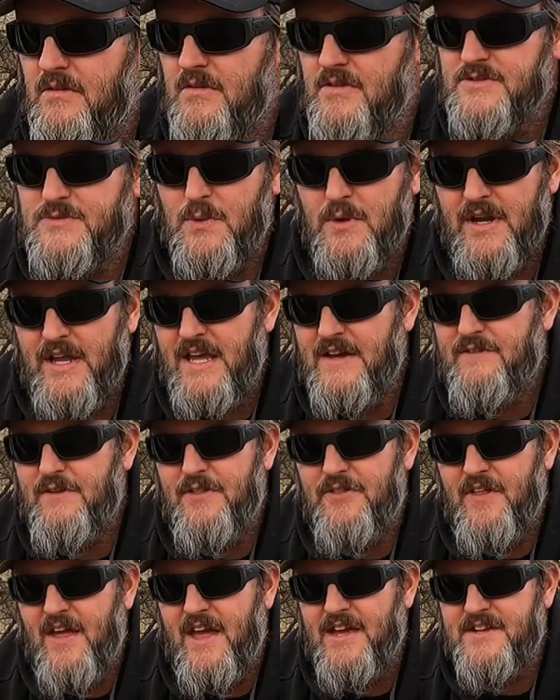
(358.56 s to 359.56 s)
just want to give a
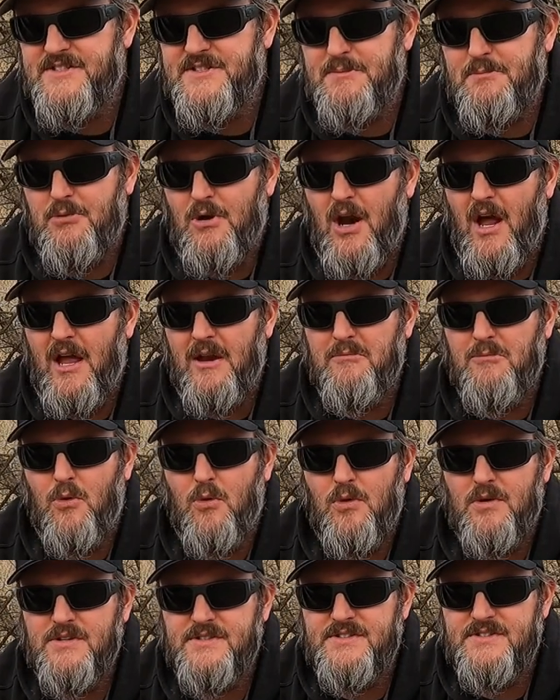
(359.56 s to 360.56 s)
thanks to Brian
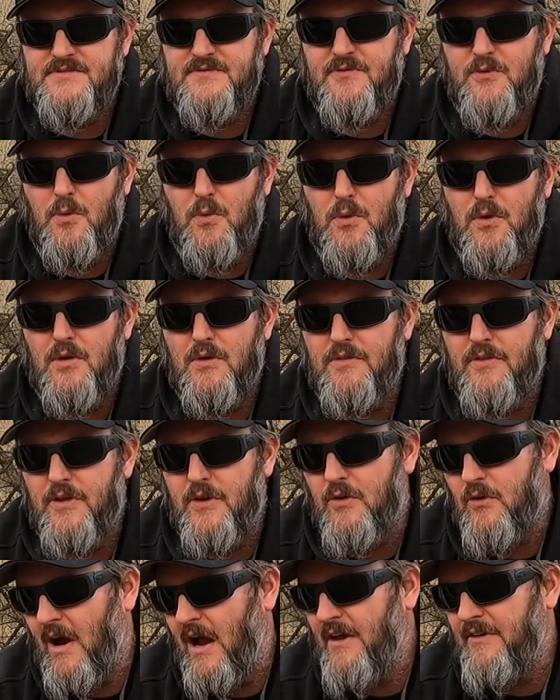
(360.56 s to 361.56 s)
Morris for the
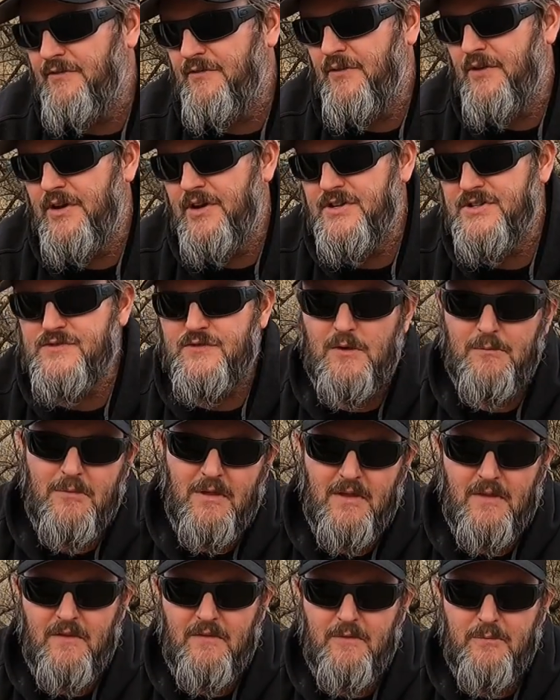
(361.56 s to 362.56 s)
ground footage from the